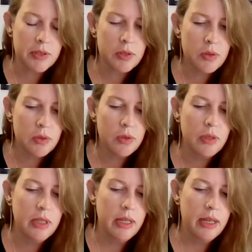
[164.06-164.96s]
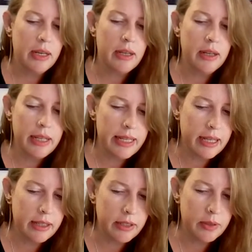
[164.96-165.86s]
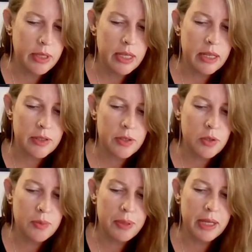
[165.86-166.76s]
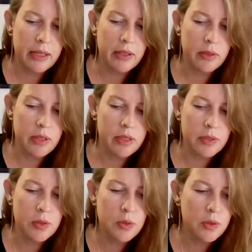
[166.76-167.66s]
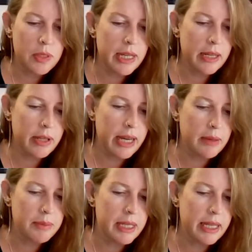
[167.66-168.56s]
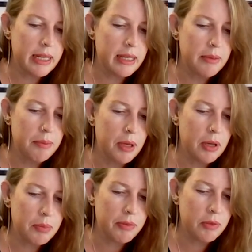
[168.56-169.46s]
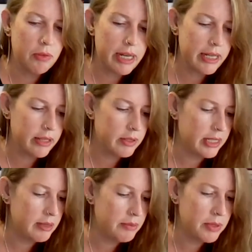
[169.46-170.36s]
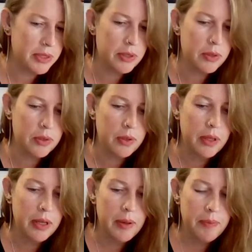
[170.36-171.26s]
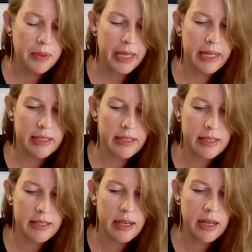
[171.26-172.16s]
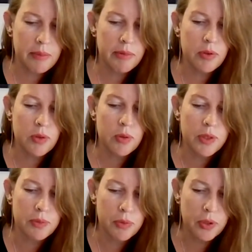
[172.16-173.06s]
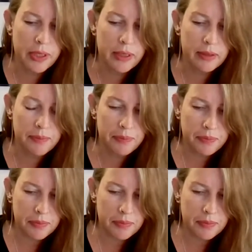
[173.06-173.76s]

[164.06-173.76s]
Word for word: A school, a colour yellow, a scoop yellow, schools yellow cabs again, block before Radio City Music Hall. Get into the sky before Autumn Royal.